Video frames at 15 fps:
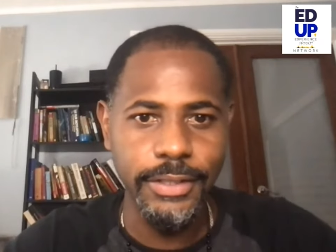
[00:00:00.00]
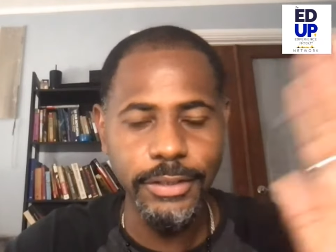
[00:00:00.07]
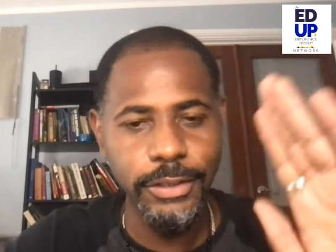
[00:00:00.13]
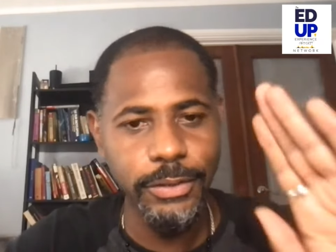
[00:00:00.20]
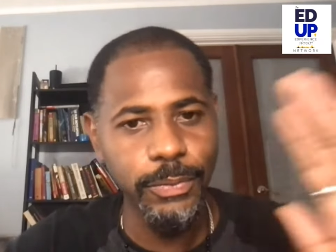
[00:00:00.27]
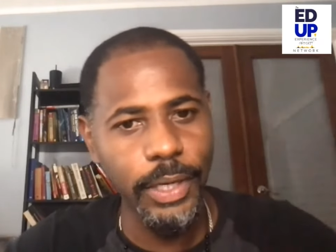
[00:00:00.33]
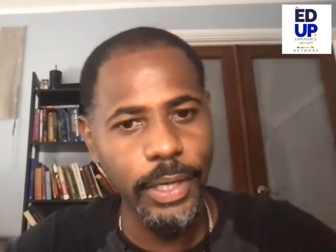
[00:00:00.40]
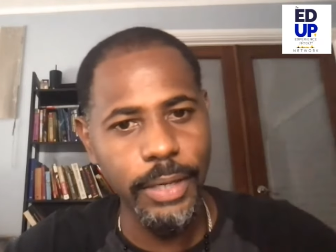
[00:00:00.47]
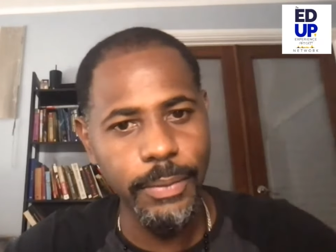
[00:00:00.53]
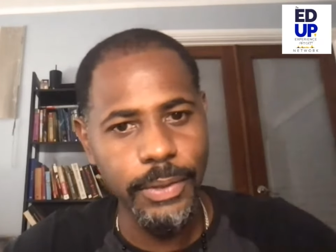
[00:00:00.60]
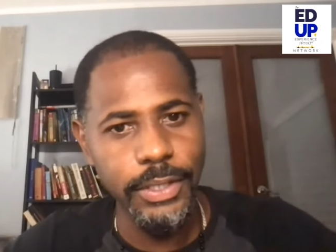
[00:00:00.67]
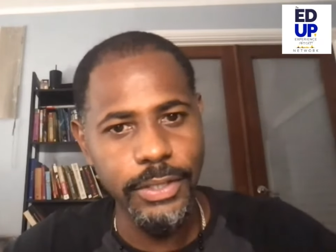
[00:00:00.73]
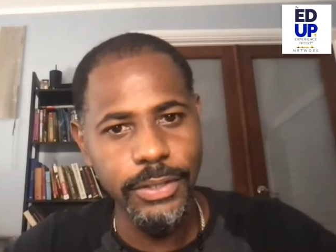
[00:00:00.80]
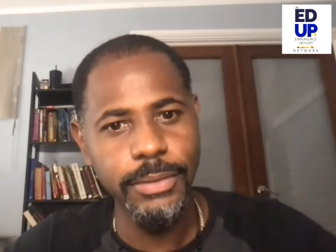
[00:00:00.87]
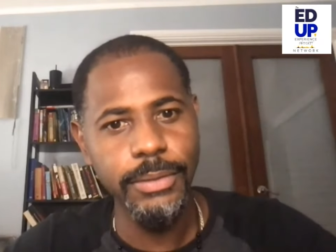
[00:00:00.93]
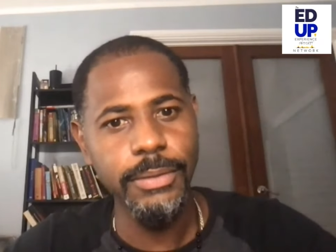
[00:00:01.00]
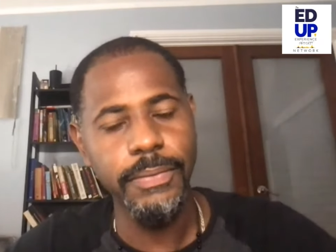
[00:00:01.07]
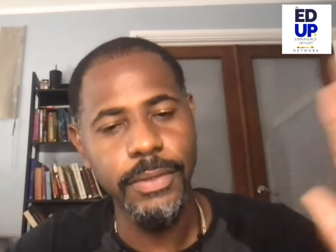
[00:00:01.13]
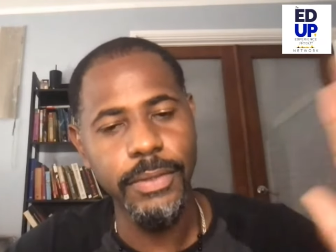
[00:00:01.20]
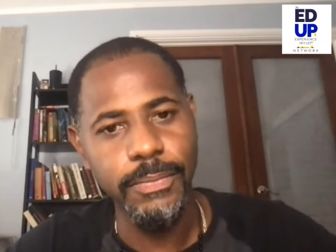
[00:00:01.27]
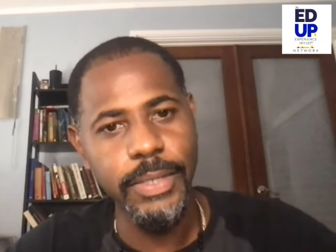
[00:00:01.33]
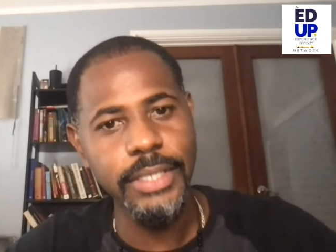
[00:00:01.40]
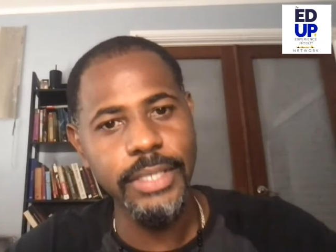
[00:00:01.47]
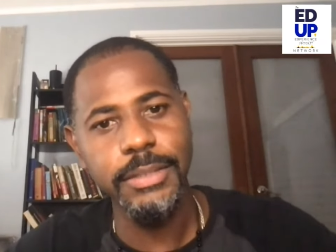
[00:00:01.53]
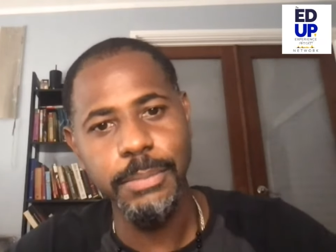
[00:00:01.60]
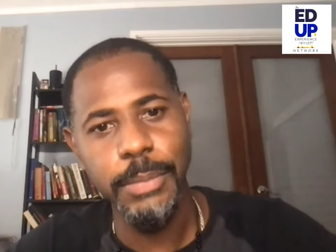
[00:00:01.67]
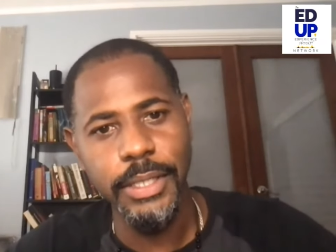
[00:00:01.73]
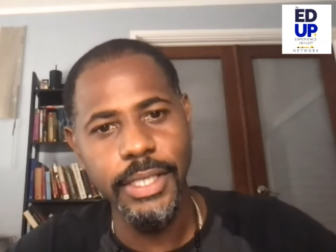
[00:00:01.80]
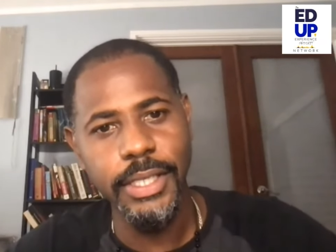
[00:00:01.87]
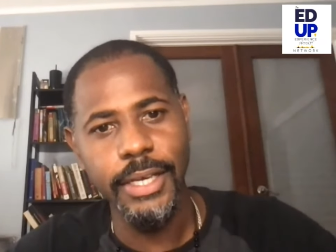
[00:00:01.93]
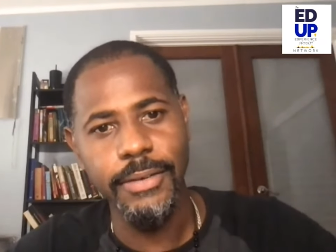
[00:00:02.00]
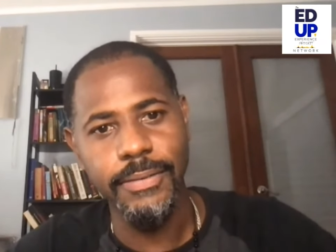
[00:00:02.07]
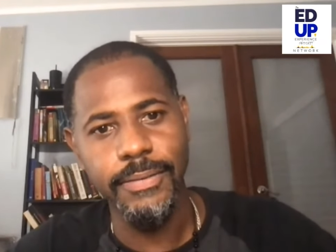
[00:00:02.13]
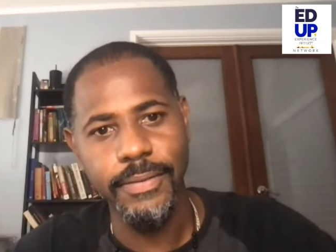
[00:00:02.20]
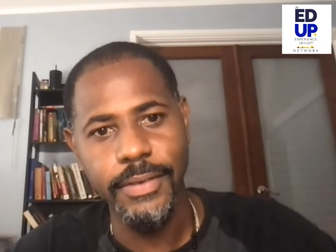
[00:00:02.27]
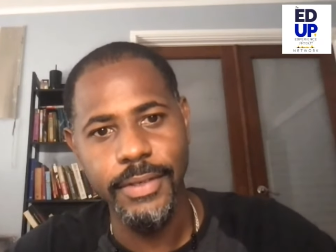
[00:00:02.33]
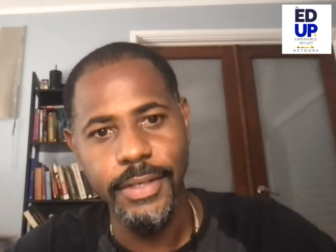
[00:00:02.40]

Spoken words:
This is what I want to do for the rest of my life.